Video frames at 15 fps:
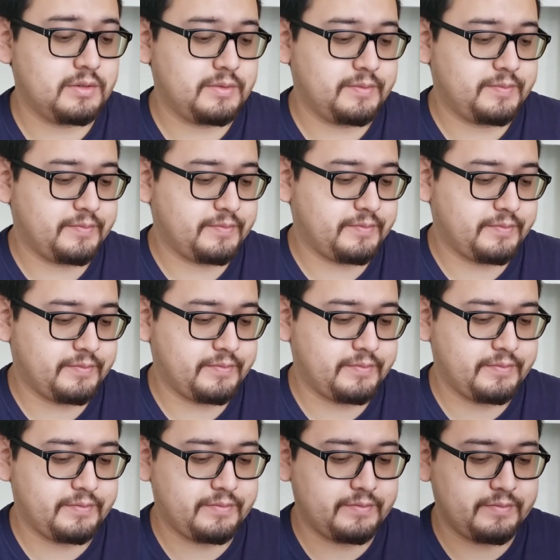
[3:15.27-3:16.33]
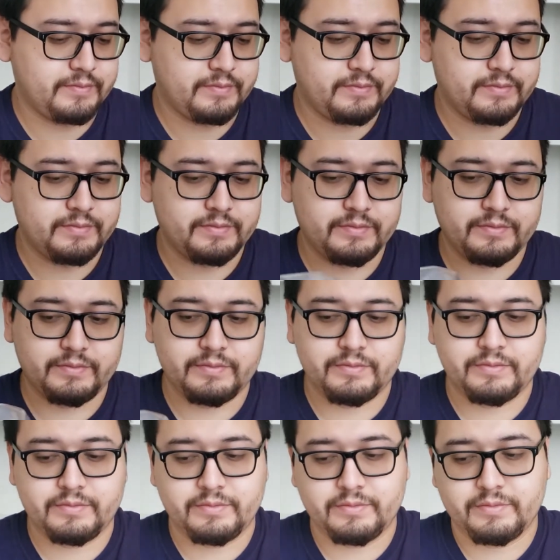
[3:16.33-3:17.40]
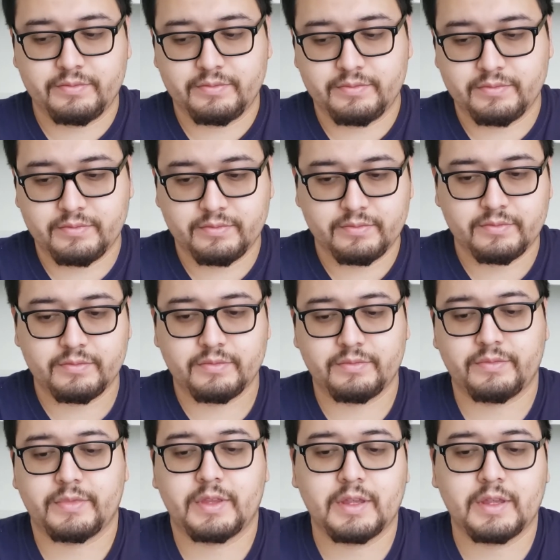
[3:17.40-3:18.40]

Nobody speaks.